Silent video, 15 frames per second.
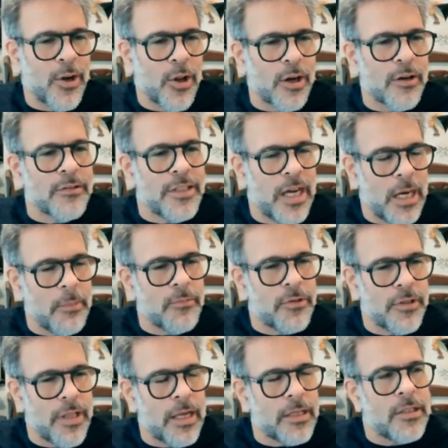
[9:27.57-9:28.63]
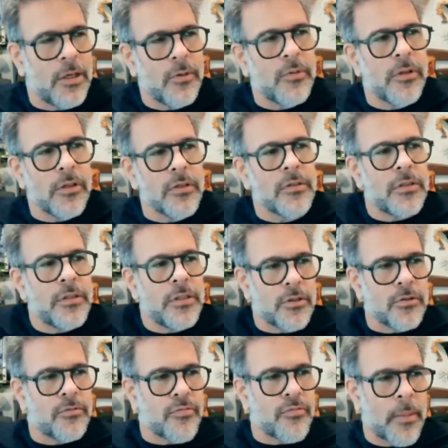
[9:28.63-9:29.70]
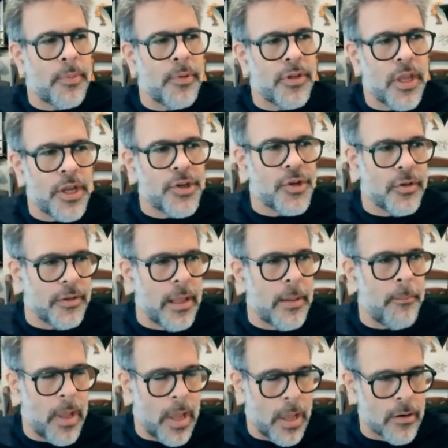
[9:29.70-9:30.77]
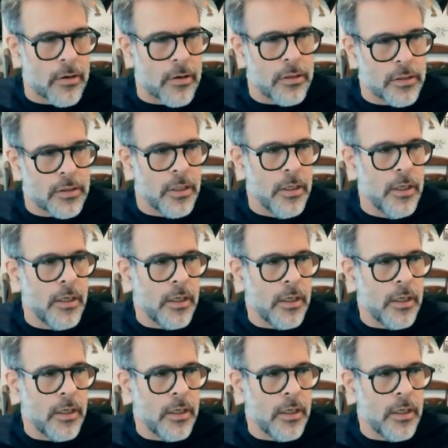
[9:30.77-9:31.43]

a lot of time to that. So there's reputation that matters.